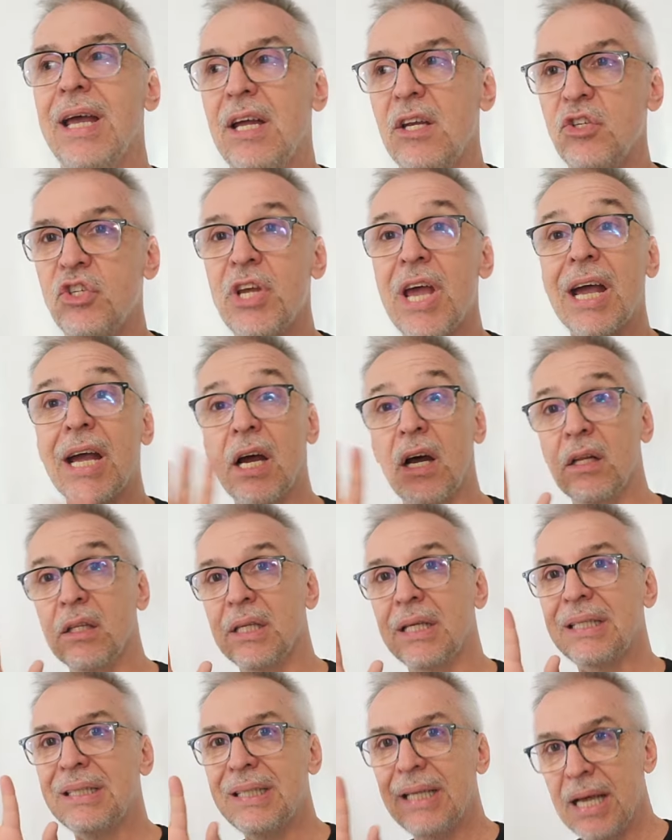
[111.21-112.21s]
and check out
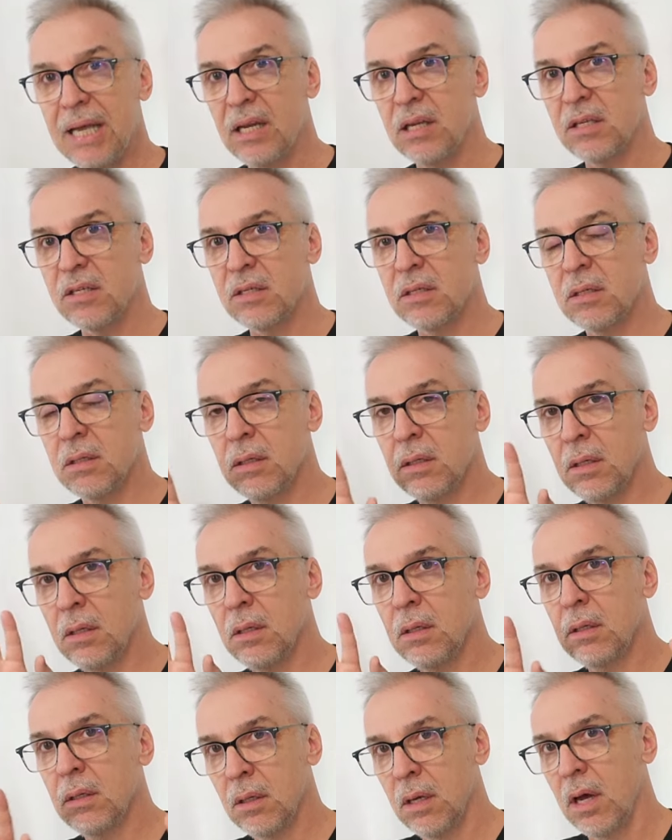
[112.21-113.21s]
the latest
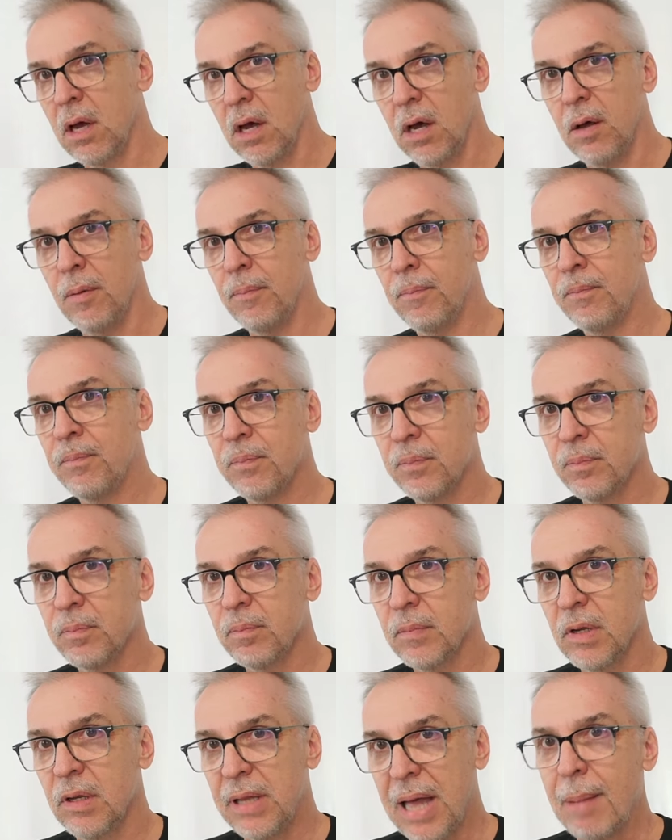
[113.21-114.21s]
um,
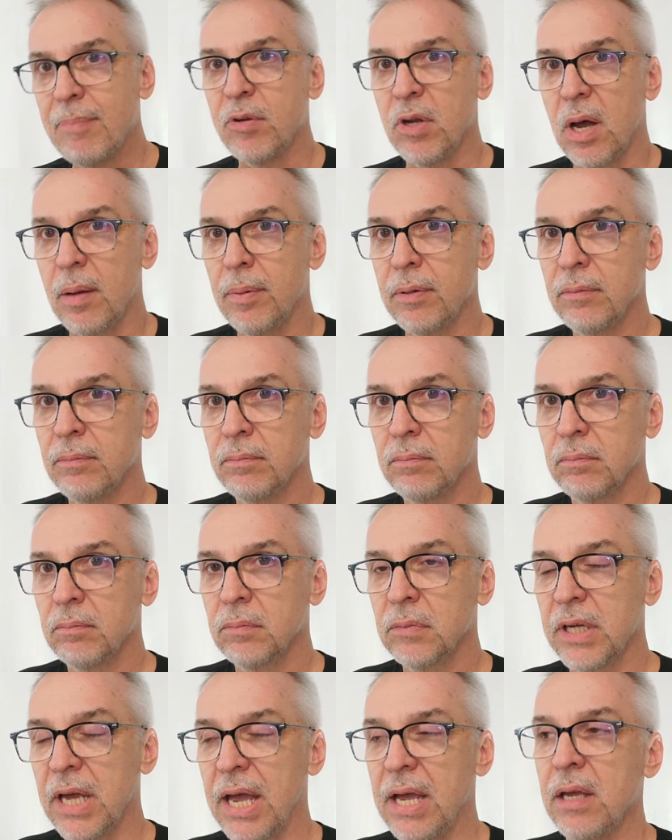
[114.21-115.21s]
laptop.
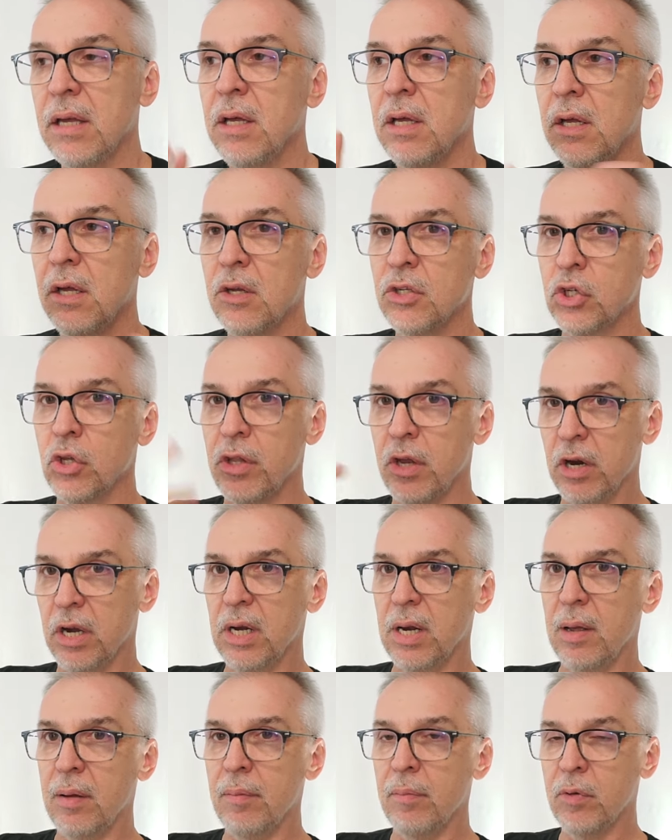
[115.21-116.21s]
Okay, so they're
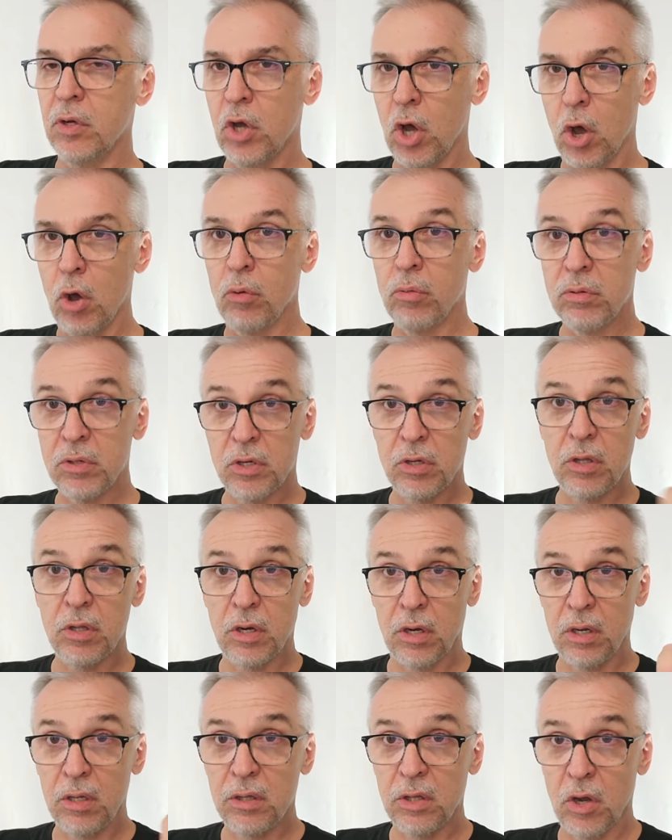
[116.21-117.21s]
gonna go to
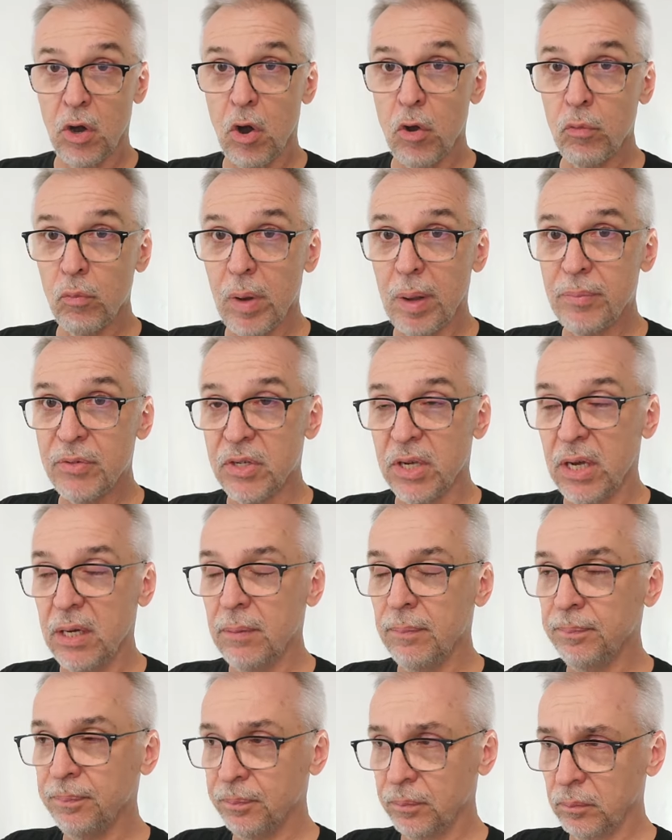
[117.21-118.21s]
their, their own website
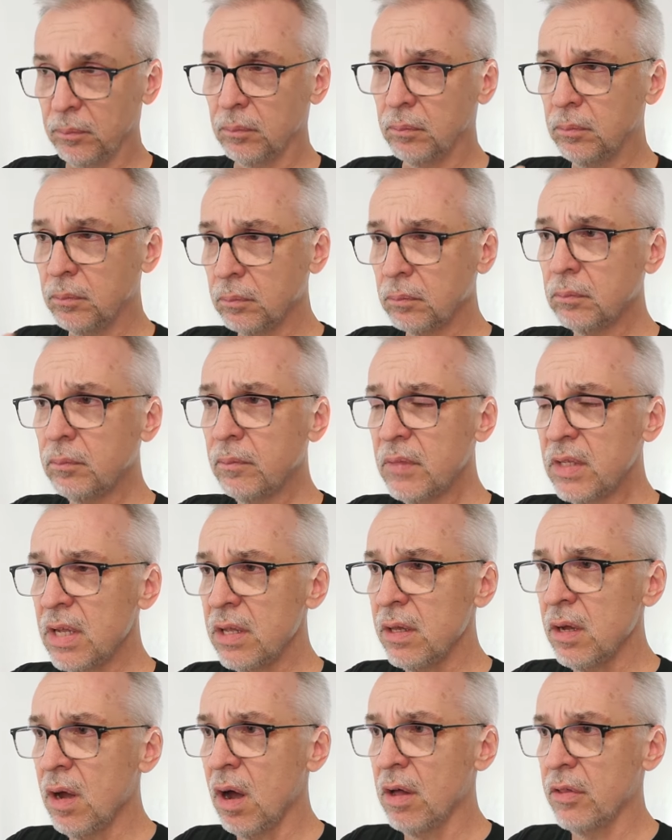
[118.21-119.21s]

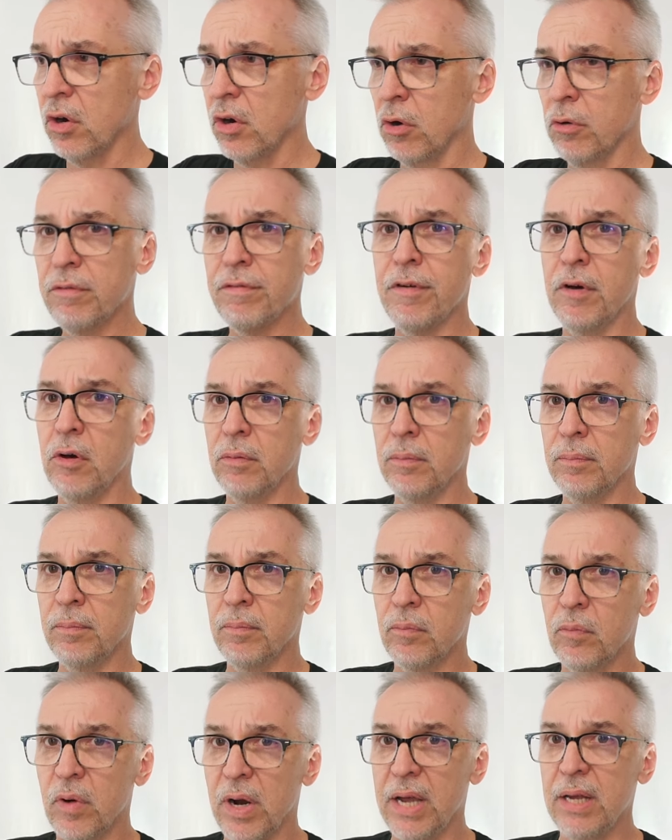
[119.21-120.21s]
on their own phone,
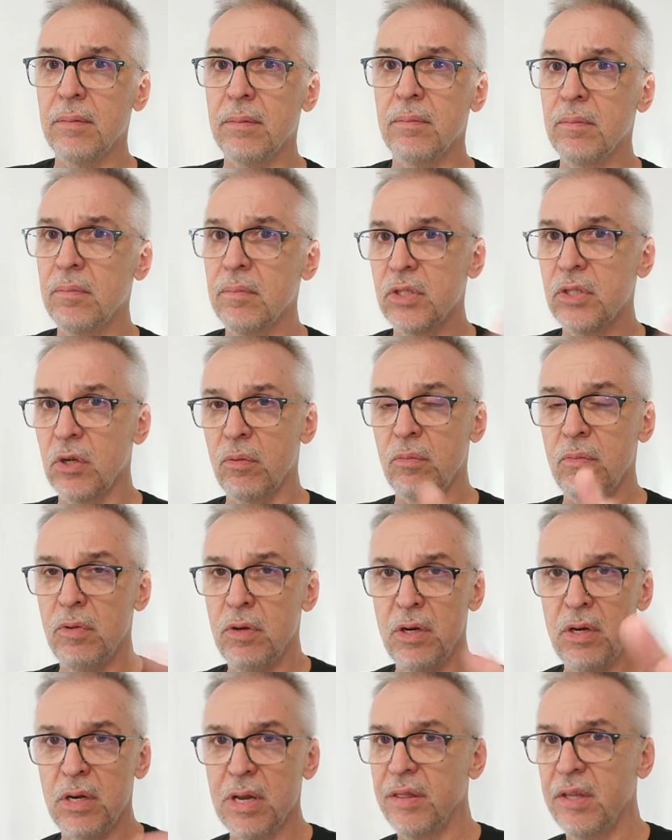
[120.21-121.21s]
right? So
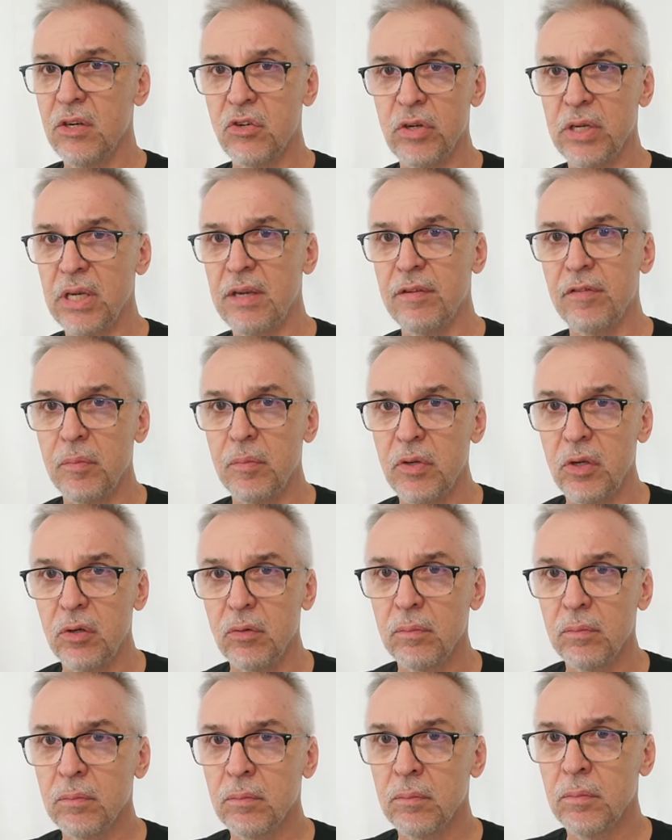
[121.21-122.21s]
nothing tricky from you.
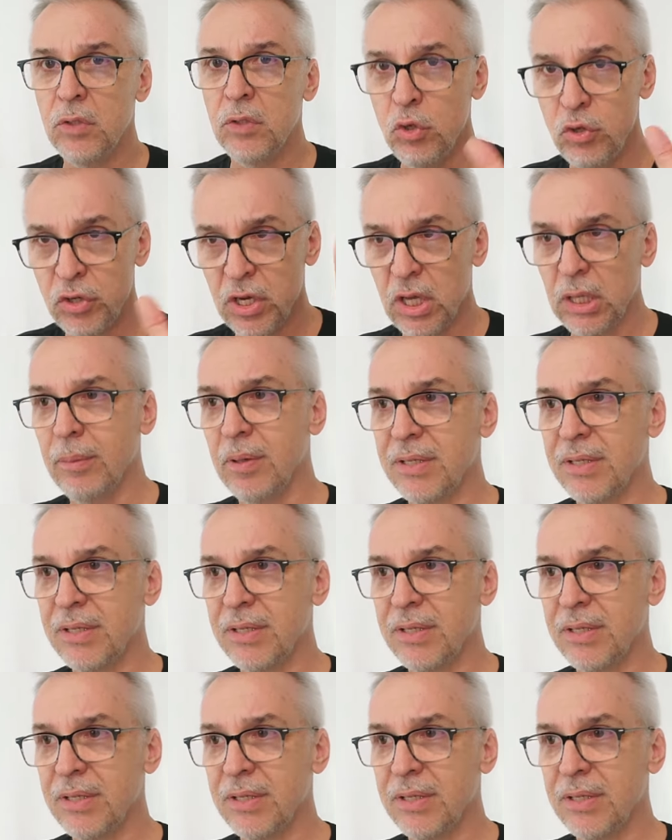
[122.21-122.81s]
You tell them